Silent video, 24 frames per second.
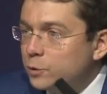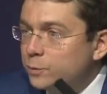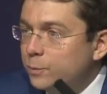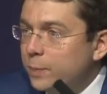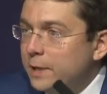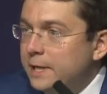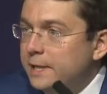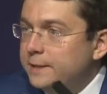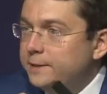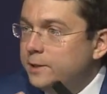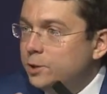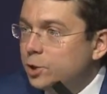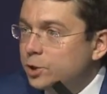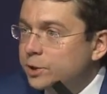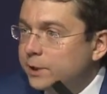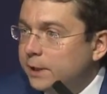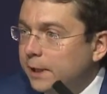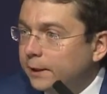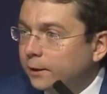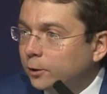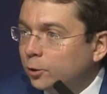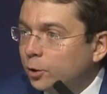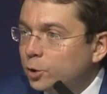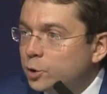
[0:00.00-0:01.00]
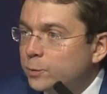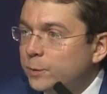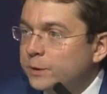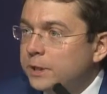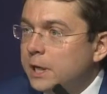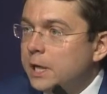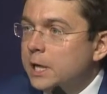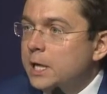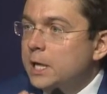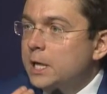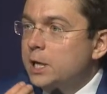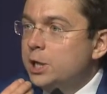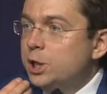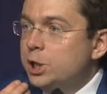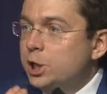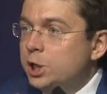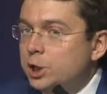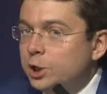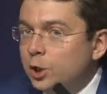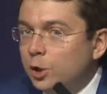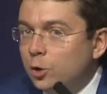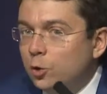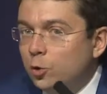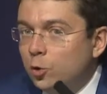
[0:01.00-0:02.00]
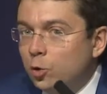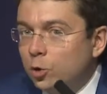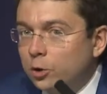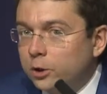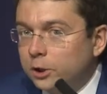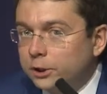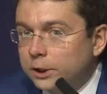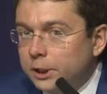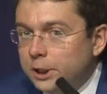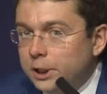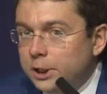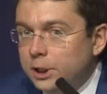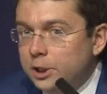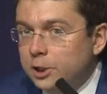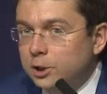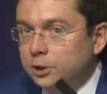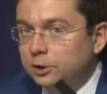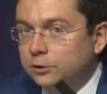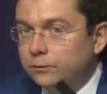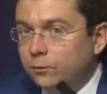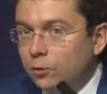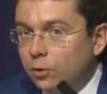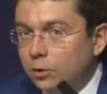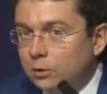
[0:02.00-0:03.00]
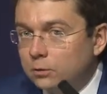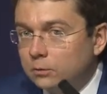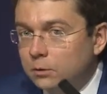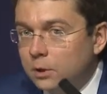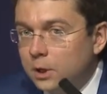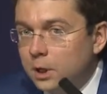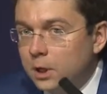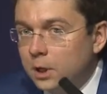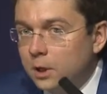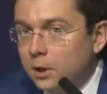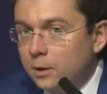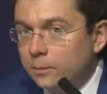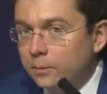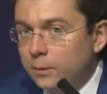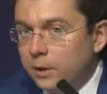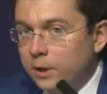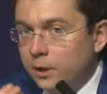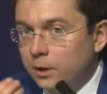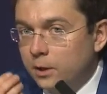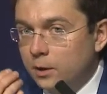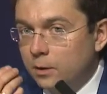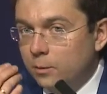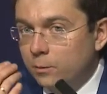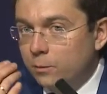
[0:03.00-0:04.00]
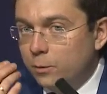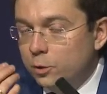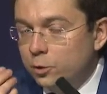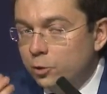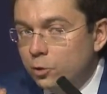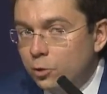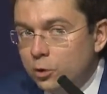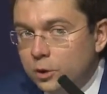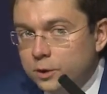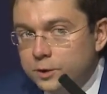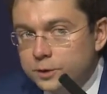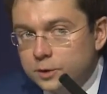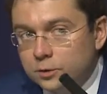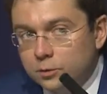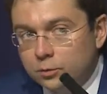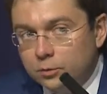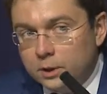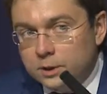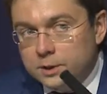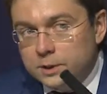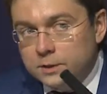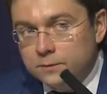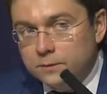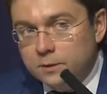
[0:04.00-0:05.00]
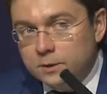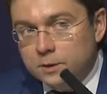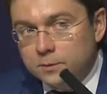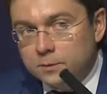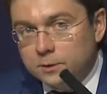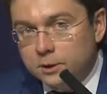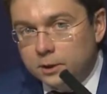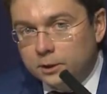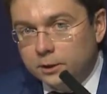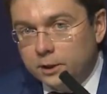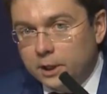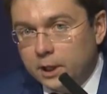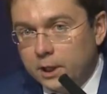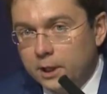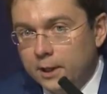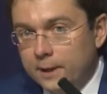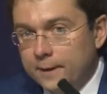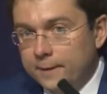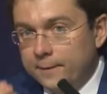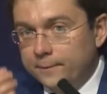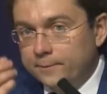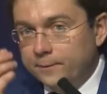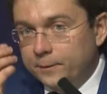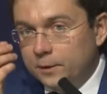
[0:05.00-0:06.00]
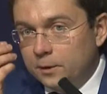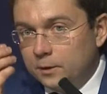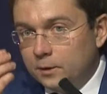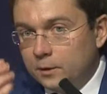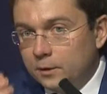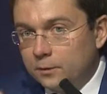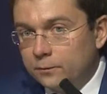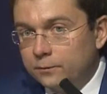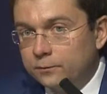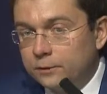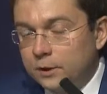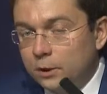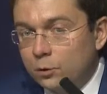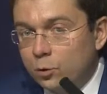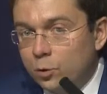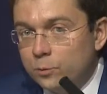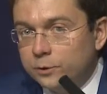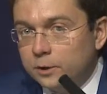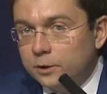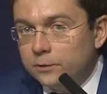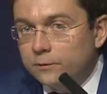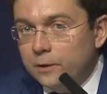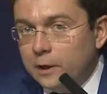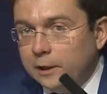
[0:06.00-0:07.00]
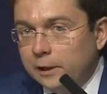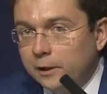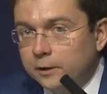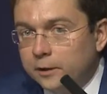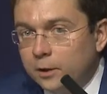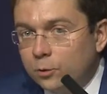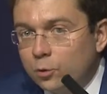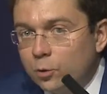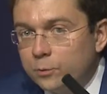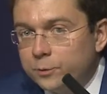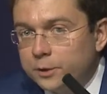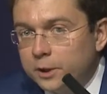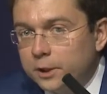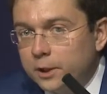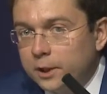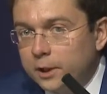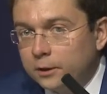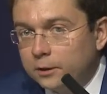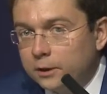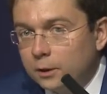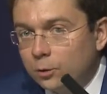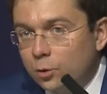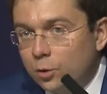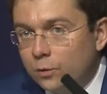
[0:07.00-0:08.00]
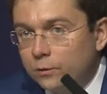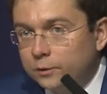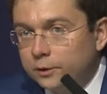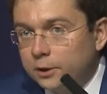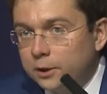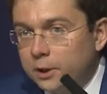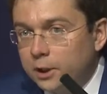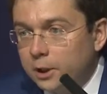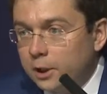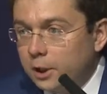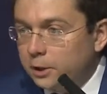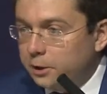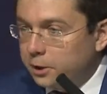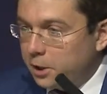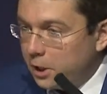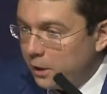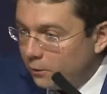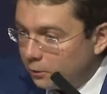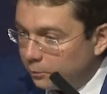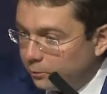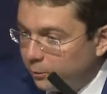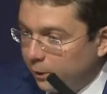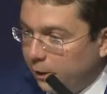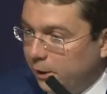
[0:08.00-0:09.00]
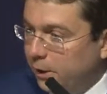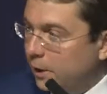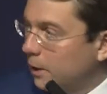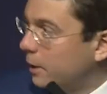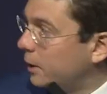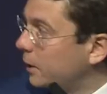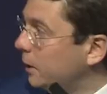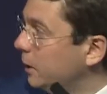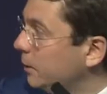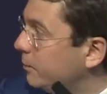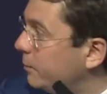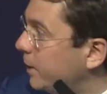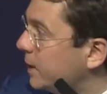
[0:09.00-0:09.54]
It is only a social, but it's also a political issue. It's their city and their yard and their building. We can see a lot of situations when a certain yard in a certain city,